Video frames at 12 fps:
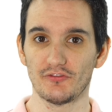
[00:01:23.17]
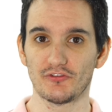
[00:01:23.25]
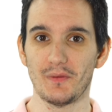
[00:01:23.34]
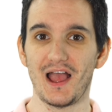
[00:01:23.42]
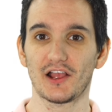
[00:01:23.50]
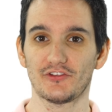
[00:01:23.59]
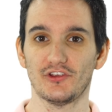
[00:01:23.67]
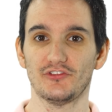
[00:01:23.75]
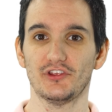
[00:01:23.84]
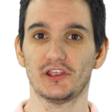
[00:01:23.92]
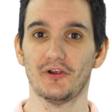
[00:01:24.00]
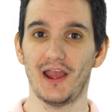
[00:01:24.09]
from
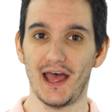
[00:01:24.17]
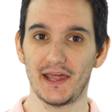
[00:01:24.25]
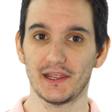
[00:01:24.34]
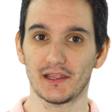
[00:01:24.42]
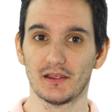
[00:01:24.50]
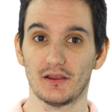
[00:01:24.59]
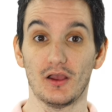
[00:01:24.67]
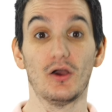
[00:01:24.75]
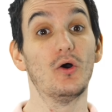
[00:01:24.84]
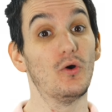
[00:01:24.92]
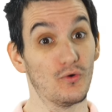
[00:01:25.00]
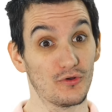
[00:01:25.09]
accessing your attic
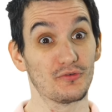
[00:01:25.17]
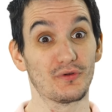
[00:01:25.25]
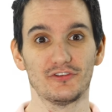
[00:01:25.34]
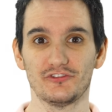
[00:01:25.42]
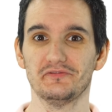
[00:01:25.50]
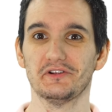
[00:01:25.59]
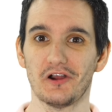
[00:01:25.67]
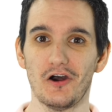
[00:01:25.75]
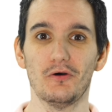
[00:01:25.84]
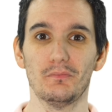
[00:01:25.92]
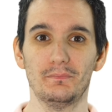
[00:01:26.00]
or the rest of your home.